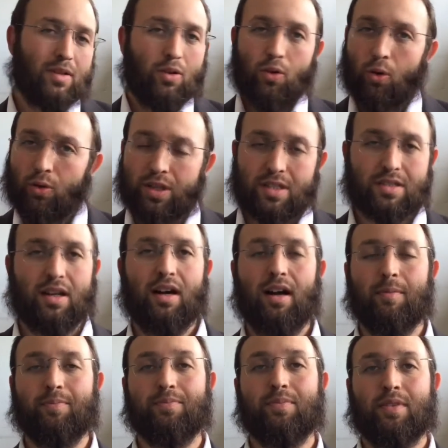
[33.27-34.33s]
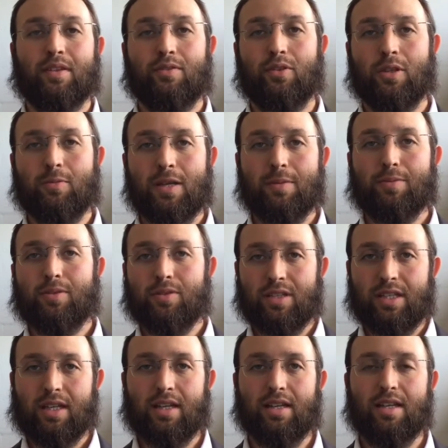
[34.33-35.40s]
all the time for the people
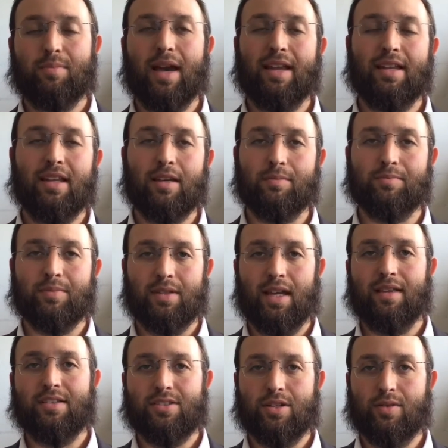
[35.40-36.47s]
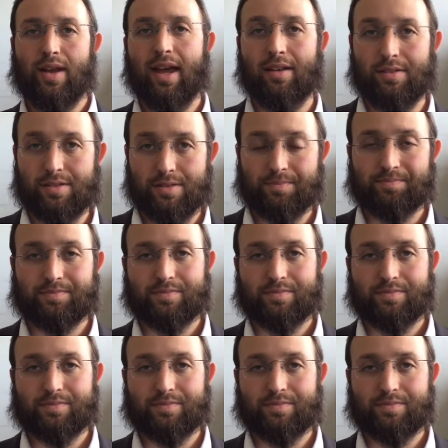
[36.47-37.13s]
here in Manningham and surrounds.